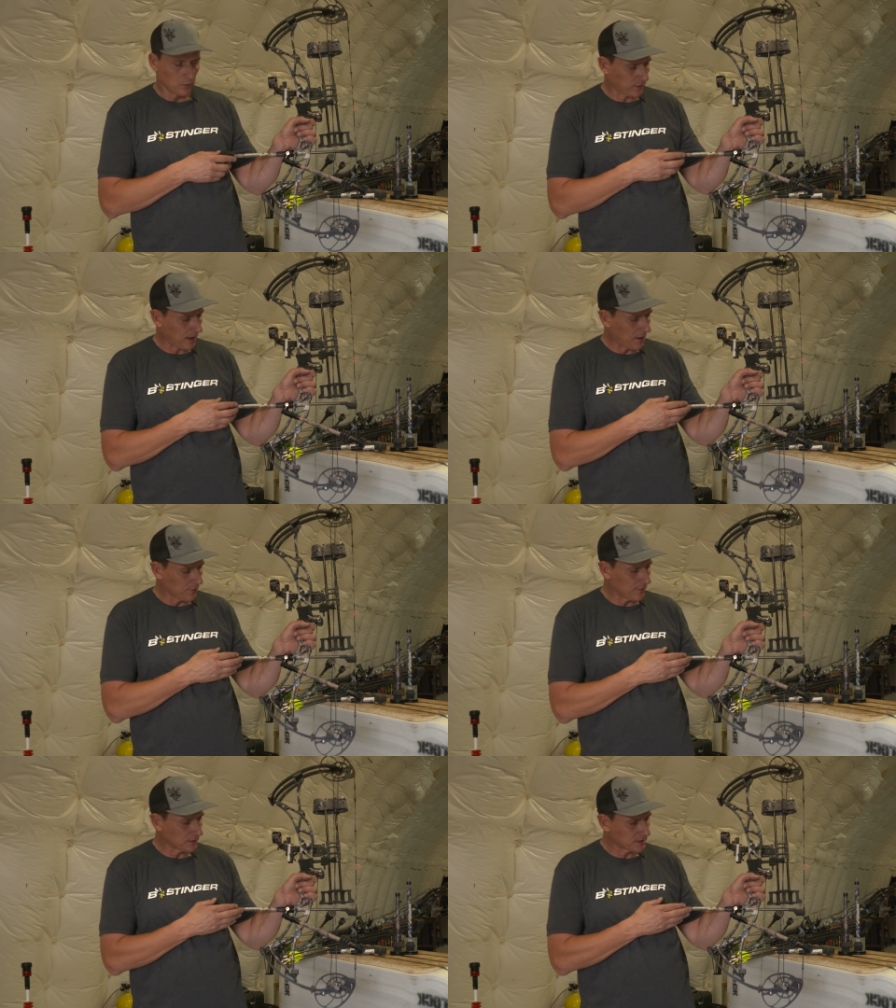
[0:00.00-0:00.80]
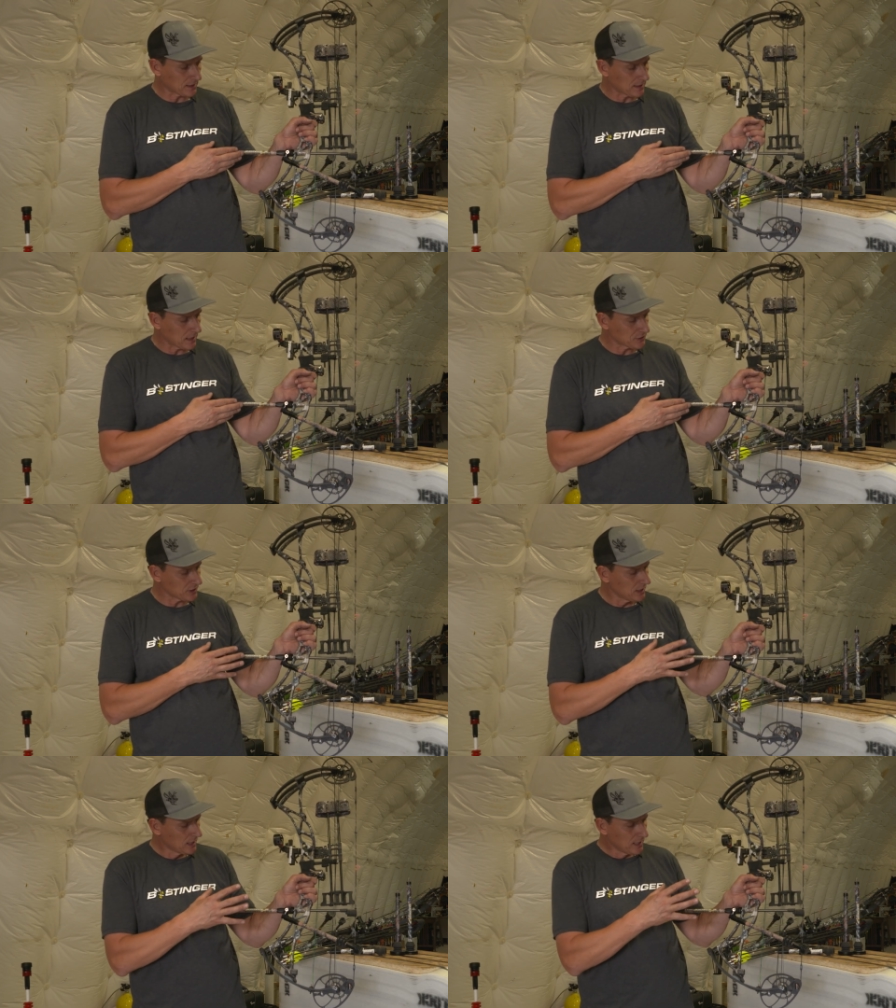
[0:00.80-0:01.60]
with Countervail
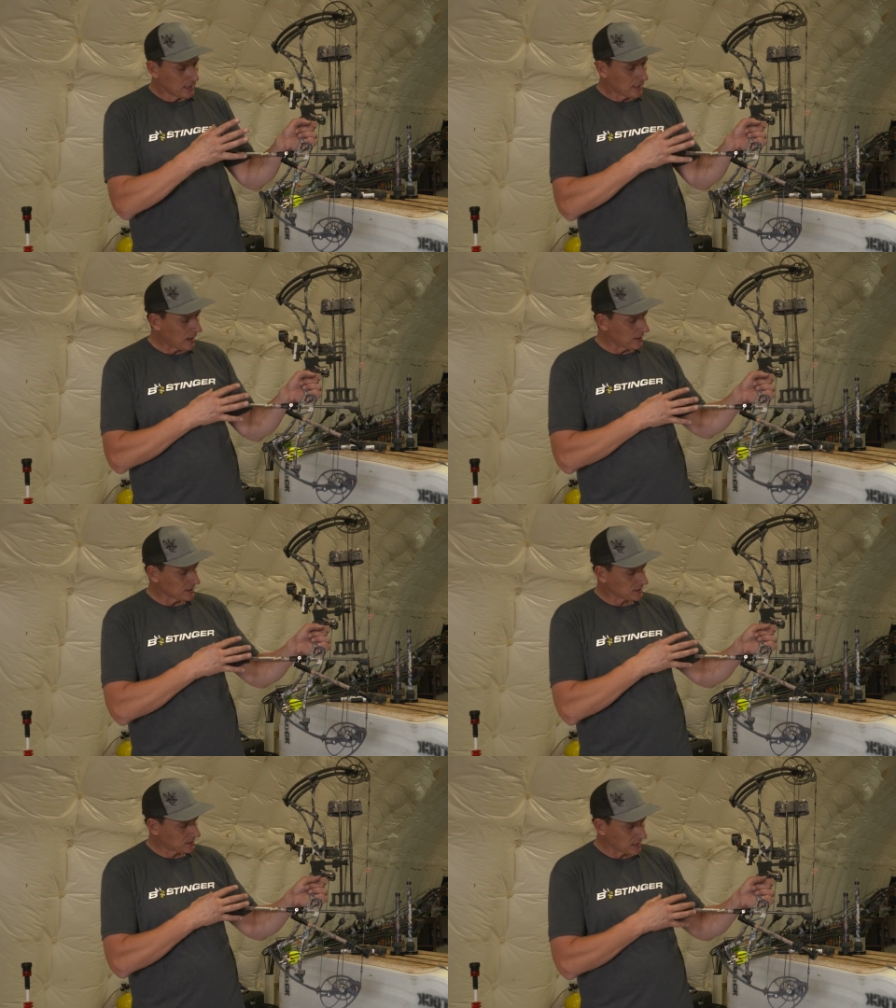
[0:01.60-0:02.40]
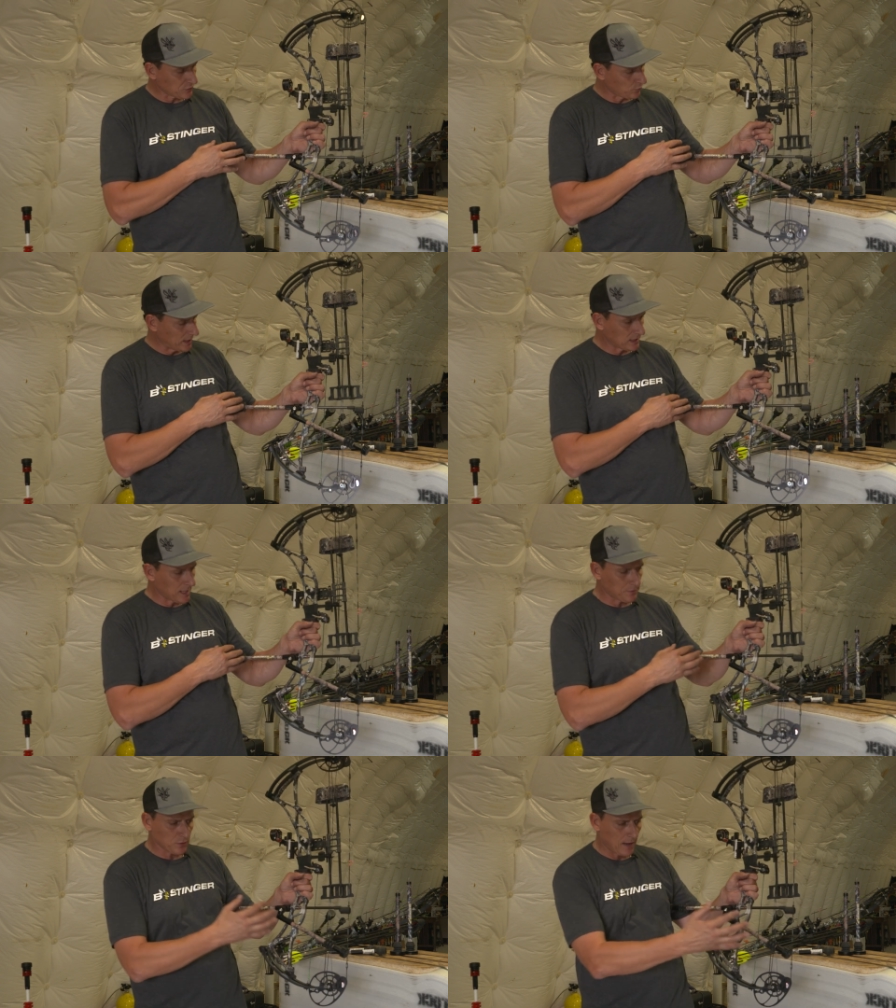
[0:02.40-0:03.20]
technology. Now it's, it's rigged
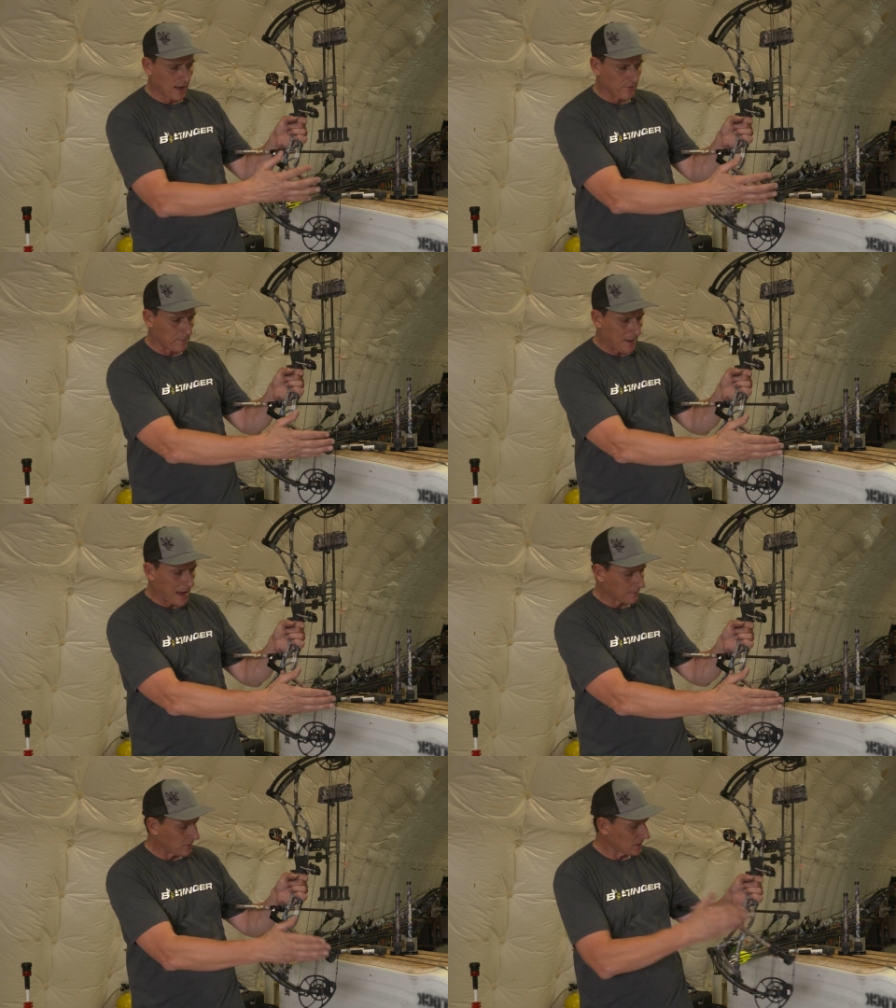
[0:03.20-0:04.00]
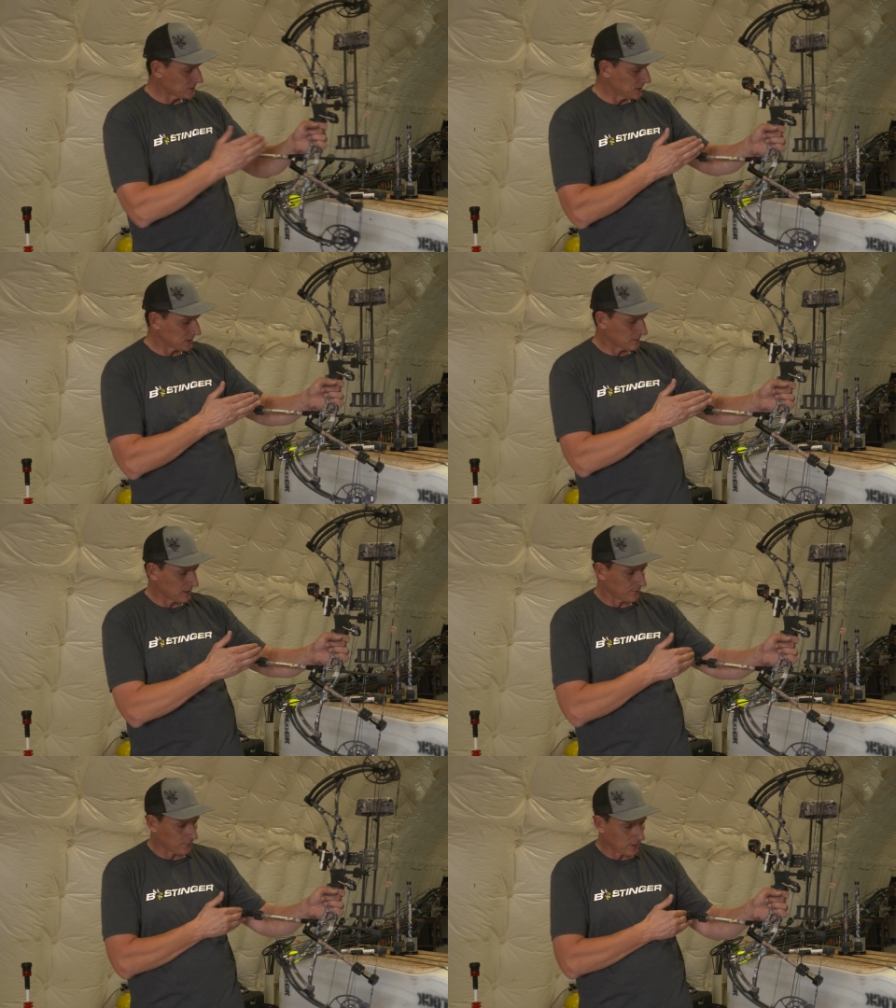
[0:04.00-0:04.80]
up so I have a back bar system
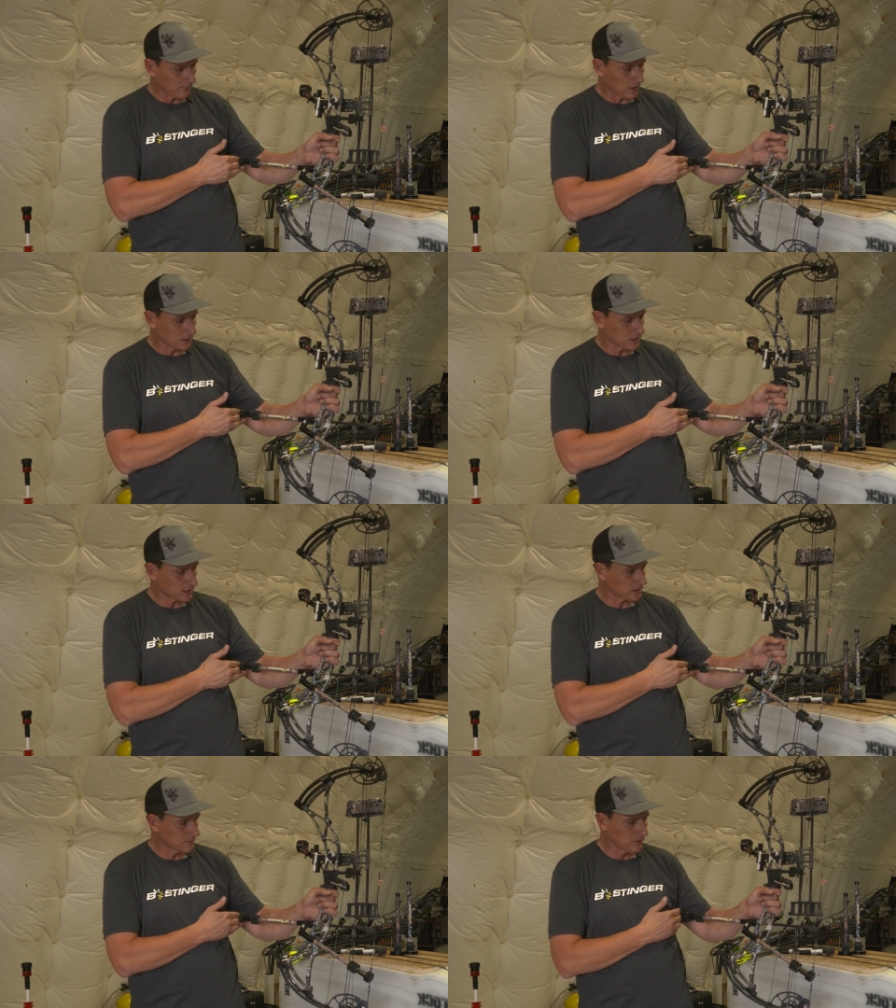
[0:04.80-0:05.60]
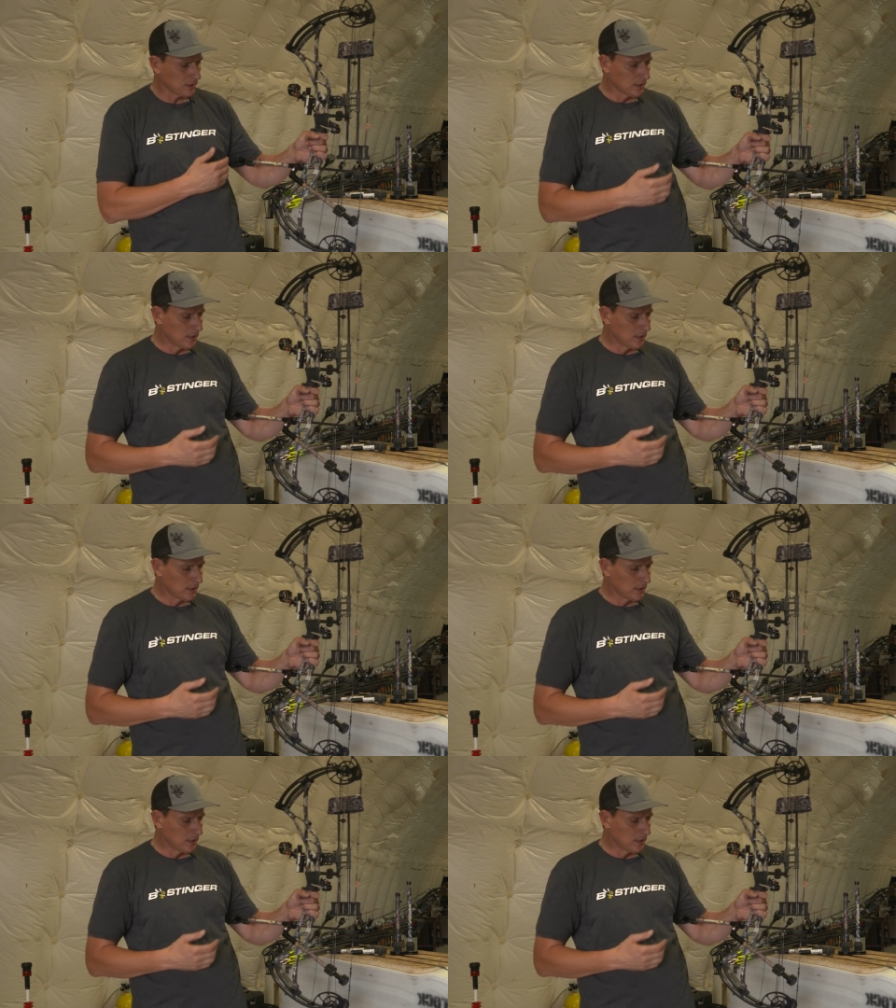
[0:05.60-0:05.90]
and a front bar system.